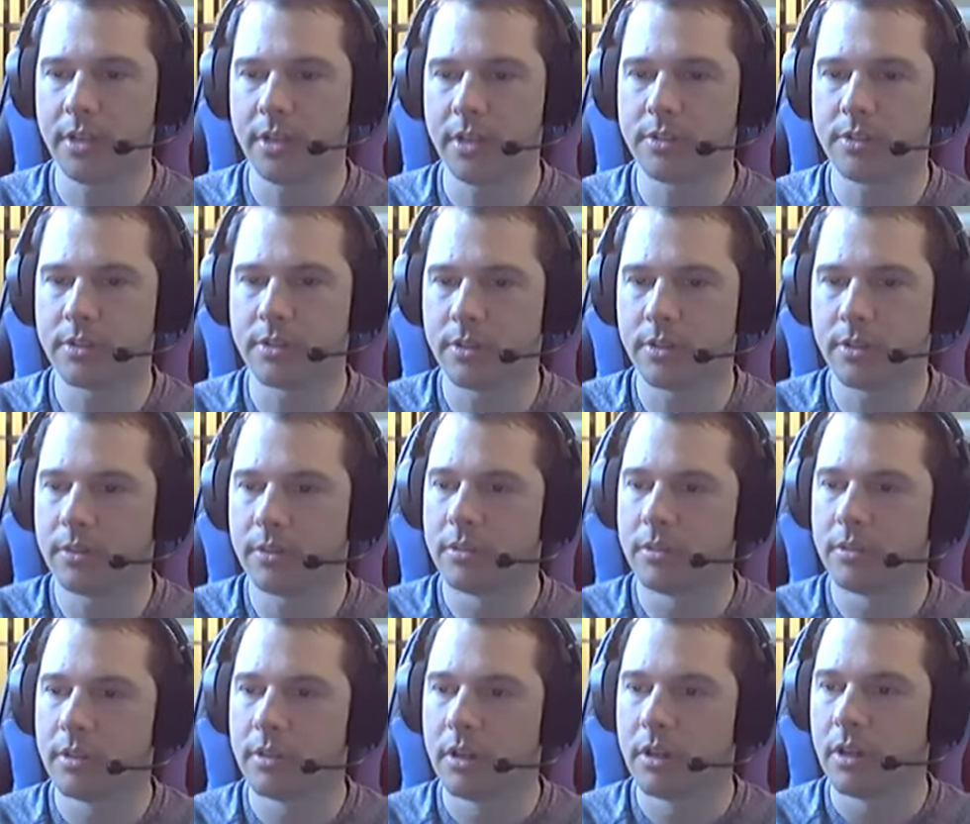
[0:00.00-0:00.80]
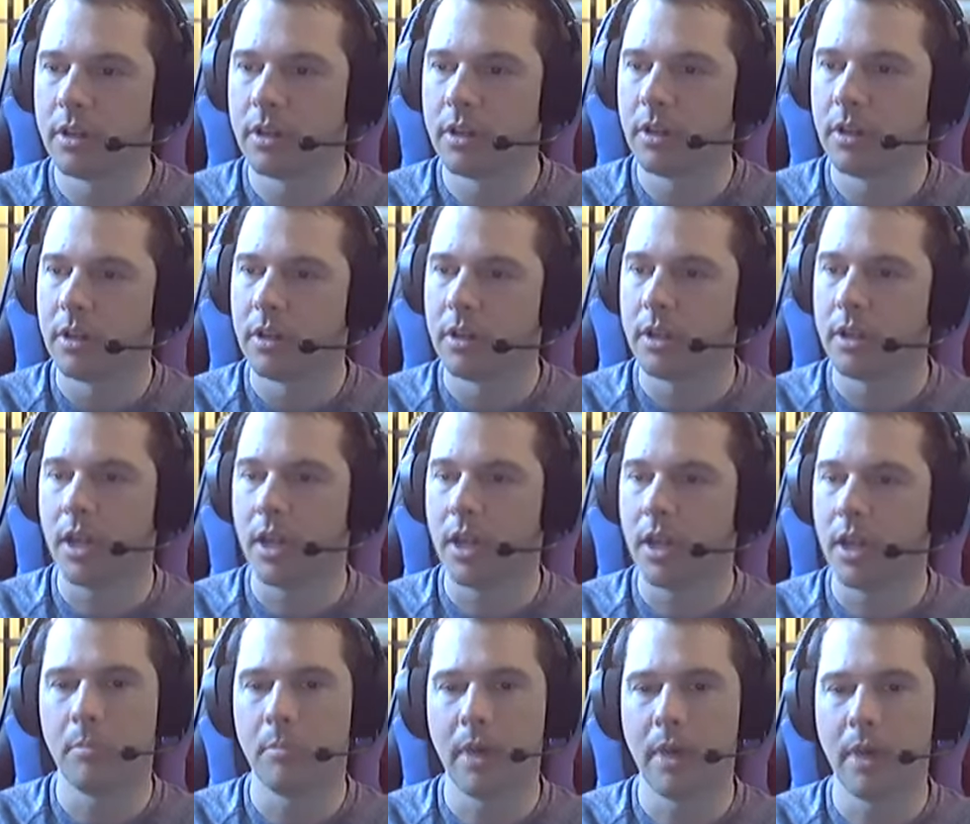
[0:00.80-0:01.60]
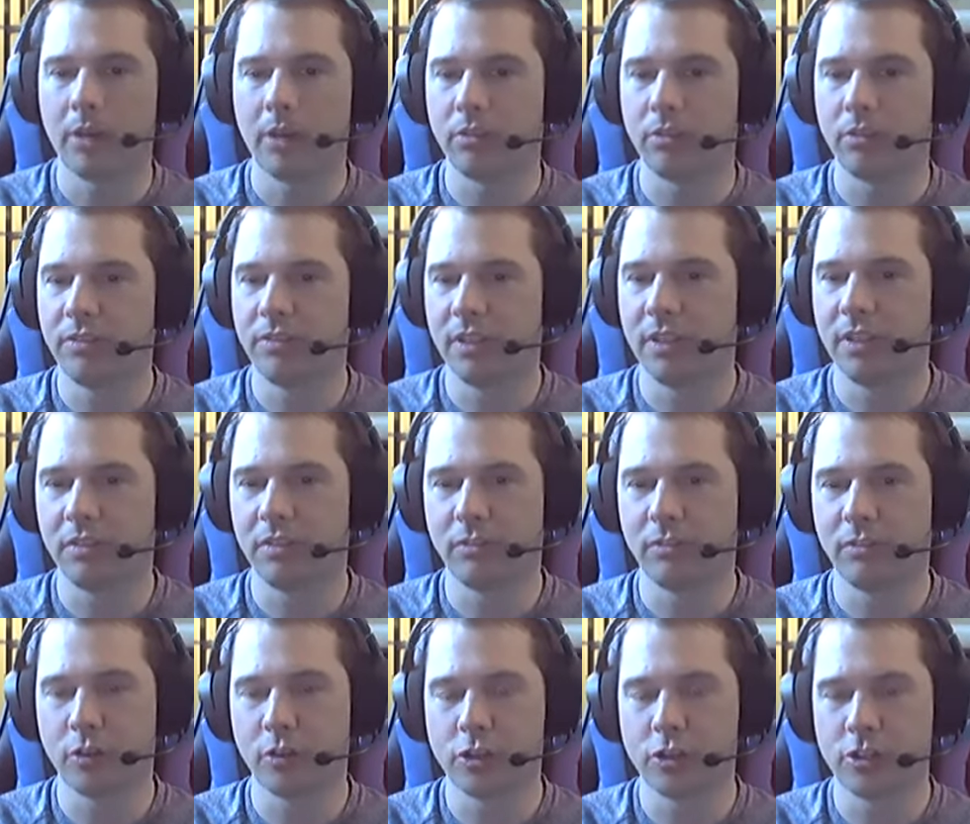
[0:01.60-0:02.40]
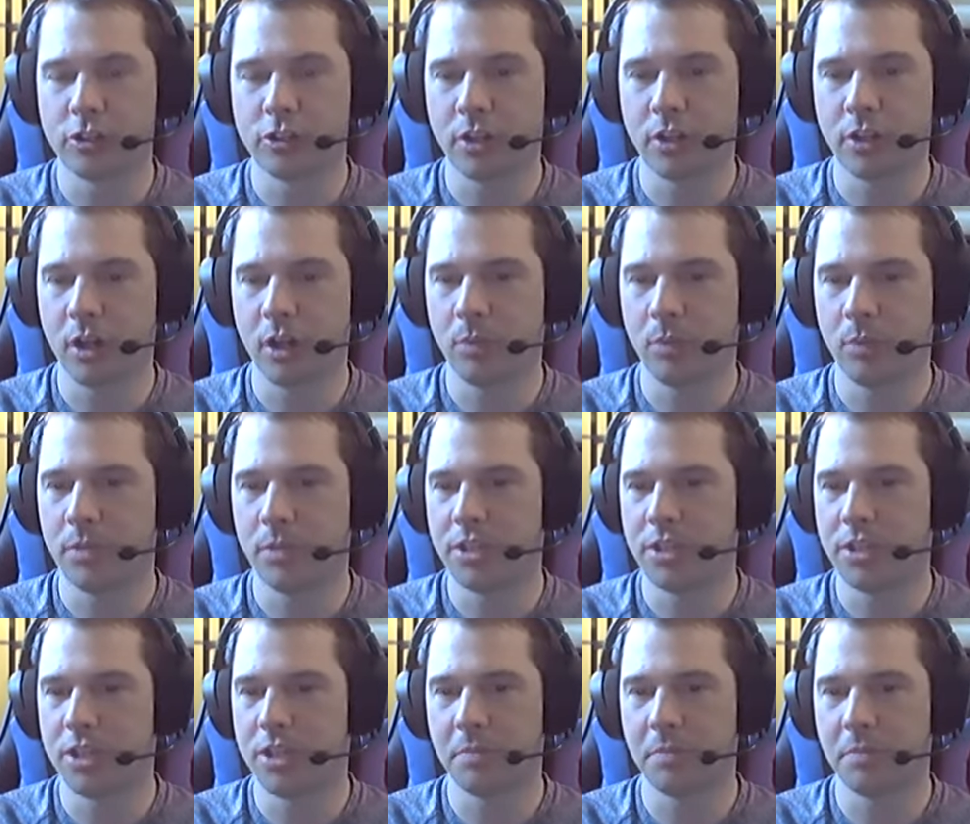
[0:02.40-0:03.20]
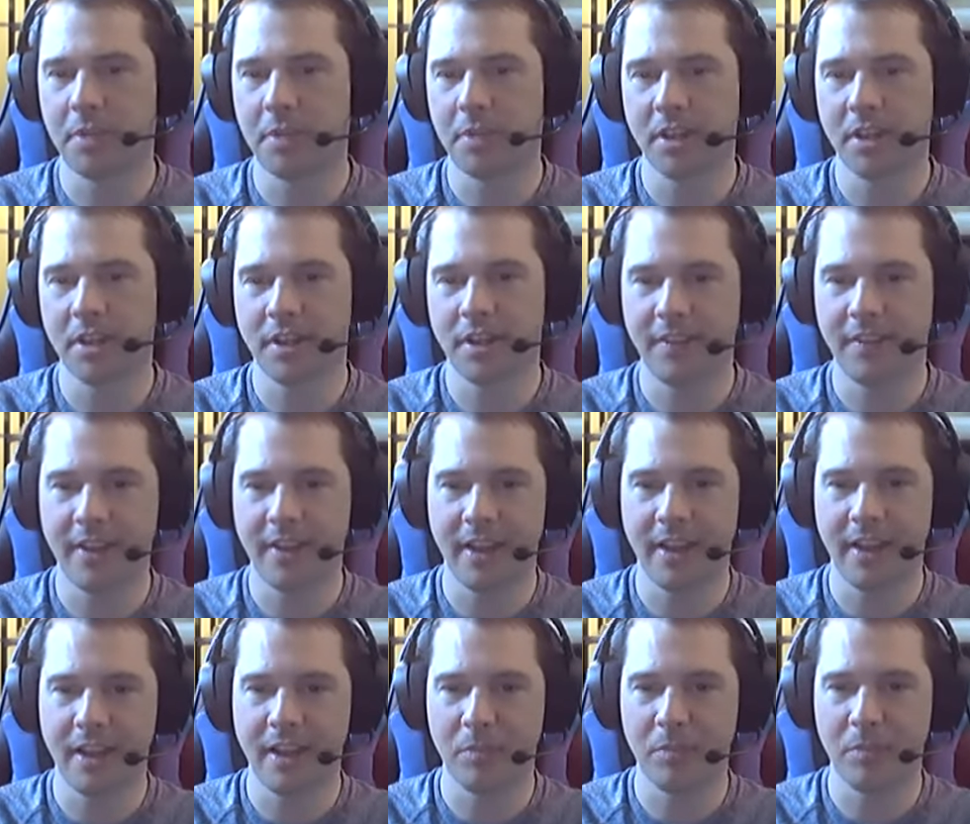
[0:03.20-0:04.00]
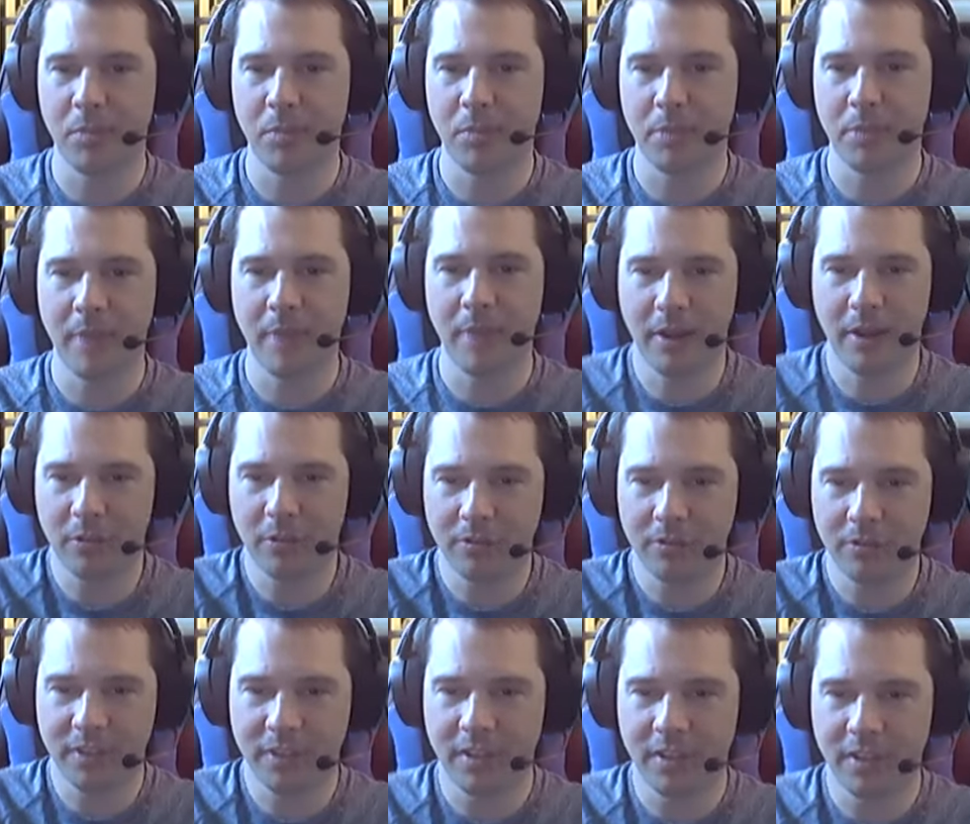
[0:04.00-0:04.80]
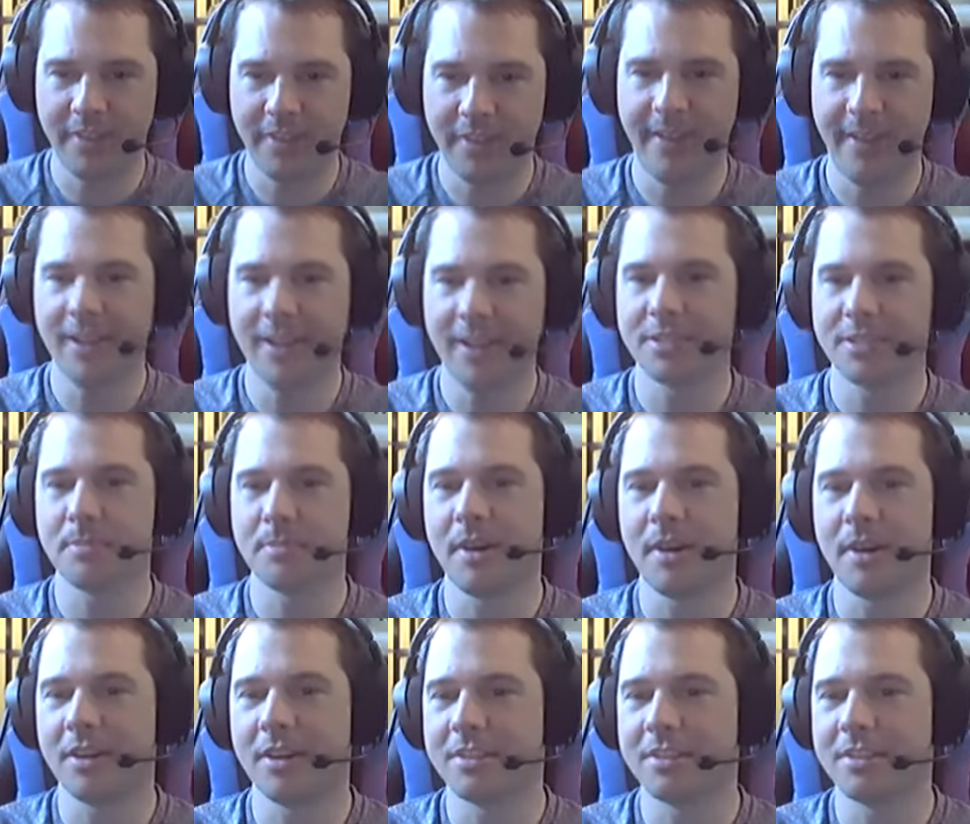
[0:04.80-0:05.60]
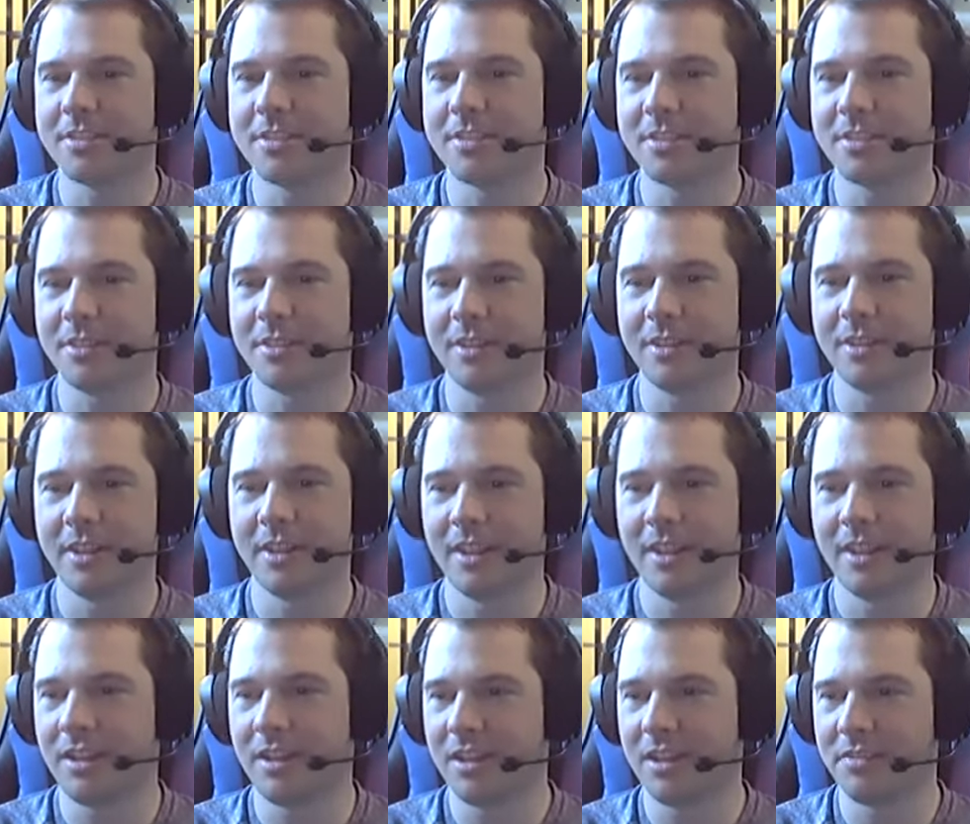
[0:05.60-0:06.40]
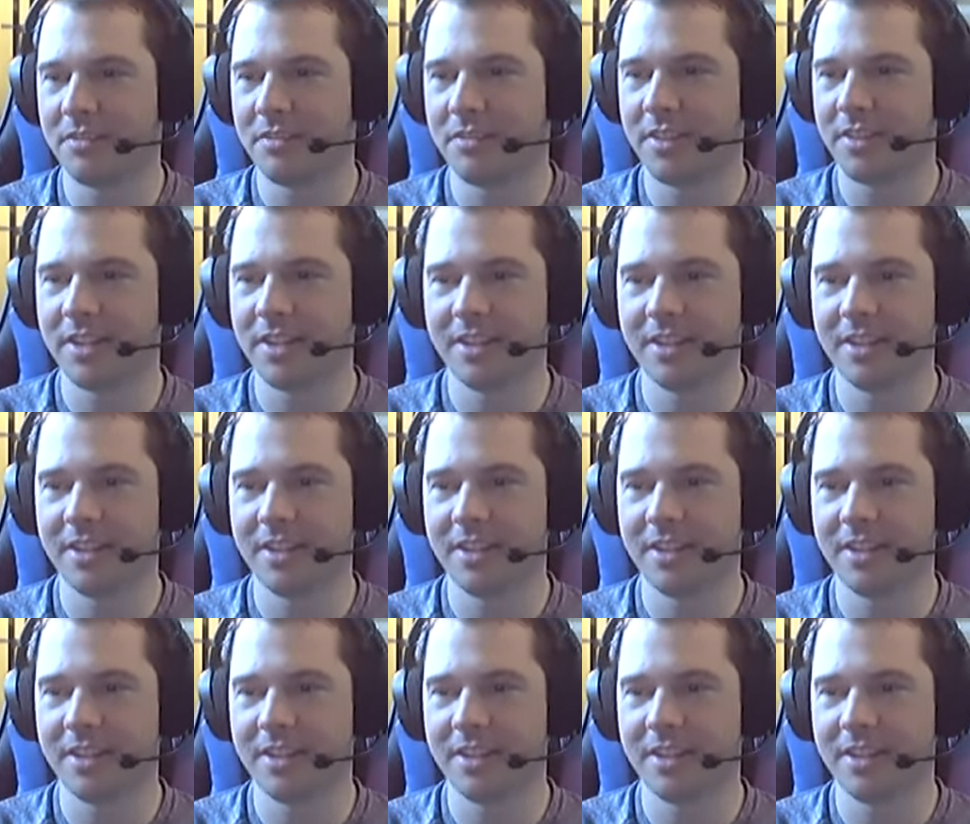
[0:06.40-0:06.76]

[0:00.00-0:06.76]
So yeah, Battlefield for sure. I'll be jumping on that. I play Battlefield on Xbox, so and I loved it.